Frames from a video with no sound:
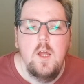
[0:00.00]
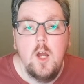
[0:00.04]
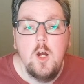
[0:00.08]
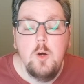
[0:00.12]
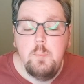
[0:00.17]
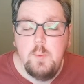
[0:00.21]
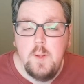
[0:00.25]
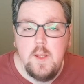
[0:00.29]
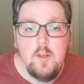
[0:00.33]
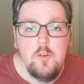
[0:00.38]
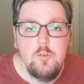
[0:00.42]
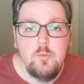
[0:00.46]

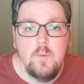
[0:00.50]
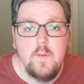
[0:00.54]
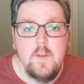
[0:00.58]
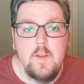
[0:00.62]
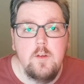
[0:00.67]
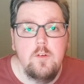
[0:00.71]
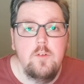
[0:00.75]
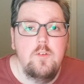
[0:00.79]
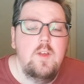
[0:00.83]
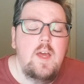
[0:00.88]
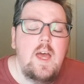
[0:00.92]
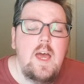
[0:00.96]
LP is really
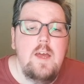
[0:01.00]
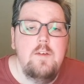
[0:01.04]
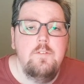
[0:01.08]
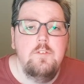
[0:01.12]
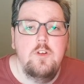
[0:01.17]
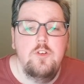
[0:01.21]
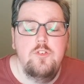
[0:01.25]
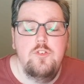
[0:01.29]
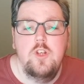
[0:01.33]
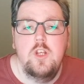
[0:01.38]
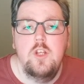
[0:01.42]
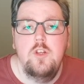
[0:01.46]
good to have
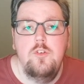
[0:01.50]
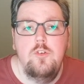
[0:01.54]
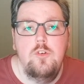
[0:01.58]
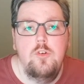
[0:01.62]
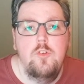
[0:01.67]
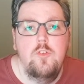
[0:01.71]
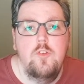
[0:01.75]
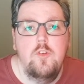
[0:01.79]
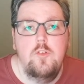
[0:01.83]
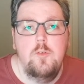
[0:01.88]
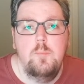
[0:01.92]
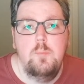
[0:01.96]
because you can
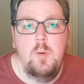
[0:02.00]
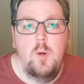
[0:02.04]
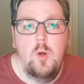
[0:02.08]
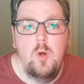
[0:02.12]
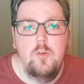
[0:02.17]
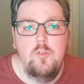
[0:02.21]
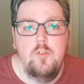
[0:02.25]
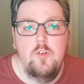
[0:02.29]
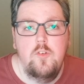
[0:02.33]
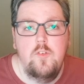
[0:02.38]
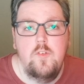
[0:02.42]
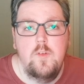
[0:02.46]
use it to
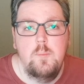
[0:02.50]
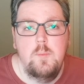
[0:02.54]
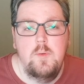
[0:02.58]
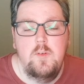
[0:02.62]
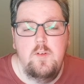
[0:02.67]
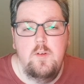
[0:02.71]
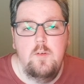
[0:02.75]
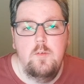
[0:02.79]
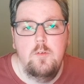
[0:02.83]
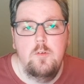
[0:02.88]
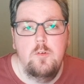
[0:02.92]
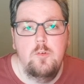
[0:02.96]
purchase the
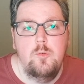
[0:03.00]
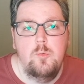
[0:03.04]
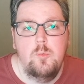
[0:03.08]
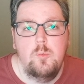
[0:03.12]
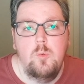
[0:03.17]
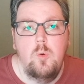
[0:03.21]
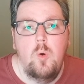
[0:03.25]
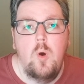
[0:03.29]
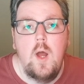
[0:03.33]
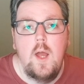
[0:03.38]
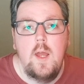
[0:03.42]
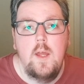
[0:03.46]
materials
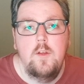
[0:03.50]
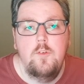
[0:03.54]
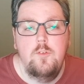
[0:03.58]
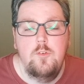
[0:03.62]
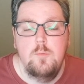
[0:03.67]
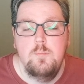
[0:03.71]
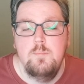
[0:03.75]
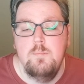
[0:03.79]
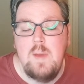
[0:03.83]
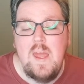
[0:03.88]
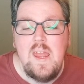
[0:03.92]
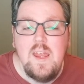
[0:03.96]
required to
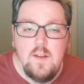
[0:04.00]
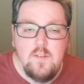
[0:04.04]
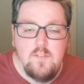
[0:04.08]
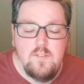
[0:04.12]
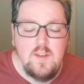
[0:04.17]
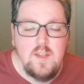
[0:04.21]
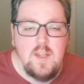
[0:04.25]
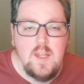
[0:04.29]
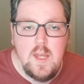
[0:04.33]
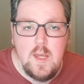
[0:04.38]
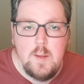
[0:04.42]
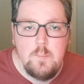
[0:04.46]
make
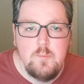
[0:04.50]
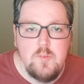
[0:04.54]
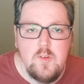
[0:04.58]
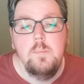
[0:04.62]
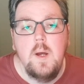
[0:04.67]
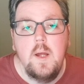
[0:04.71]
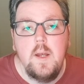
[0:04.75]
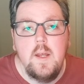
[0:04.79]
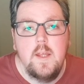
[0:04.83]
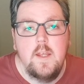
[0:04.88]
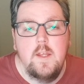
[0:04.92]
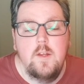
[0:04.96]
TMs,
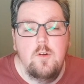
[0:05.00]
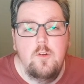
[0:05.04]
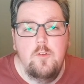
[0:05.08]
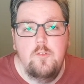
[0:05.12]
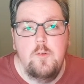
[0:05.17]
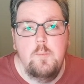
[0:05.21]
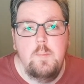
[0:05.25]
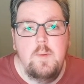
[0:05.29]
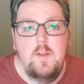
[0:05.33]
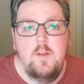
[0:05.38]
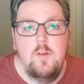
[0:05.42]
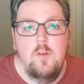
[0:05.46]
but it can also
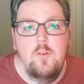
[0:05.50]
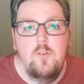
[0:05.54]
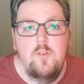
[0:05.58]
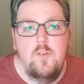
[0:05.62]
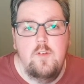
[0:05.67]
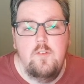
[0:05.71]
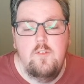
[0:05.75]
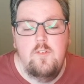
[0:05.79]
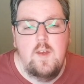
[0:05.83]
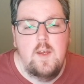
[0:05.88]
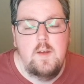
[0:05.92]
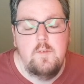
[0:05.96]
be used
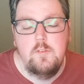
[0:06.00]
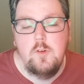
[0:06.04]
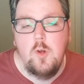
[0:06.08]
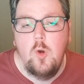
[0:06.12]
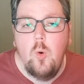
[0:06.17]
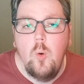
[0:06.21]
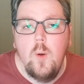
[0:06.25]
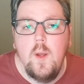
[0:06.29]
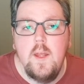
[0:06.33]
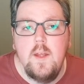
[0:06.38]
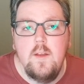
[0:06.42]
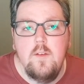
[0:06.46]
instead of
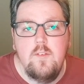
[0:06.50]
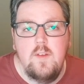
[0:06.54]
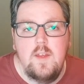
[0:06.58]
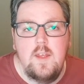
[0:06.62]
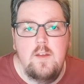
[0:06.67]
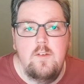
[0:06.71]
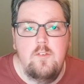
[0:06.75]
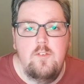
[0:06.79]
coins in